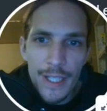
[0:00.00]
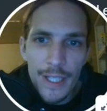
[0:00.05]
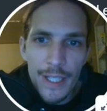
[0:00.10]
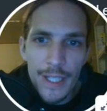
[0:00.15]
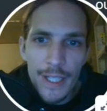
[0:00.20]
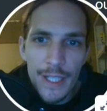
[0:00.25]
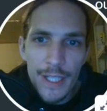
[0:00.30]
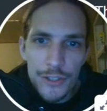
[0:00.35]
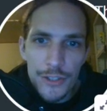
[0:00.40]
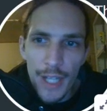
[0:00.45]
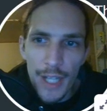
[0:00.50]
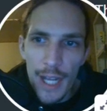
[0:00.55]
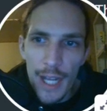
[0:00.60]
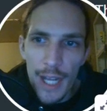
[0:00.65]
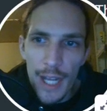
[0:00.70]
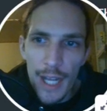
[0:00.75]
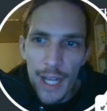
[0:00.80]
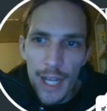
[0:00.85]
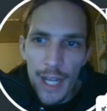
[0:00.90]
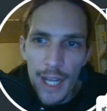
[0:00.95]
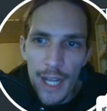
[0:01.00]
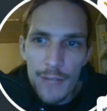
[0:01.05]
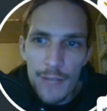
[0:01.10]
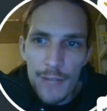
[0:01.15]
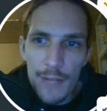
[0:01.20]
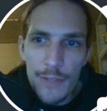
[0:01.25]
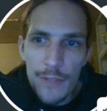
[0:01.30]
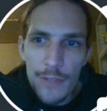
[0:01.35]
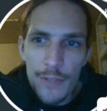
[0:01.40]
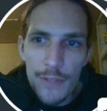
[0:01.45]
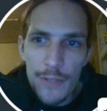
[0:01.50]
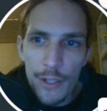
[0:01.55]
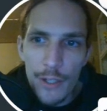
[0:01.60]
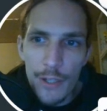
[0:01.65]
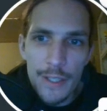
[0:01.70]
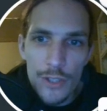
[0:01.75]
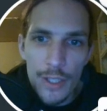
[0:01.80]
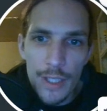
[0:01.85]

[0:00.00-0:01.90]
just to have it go unengaged.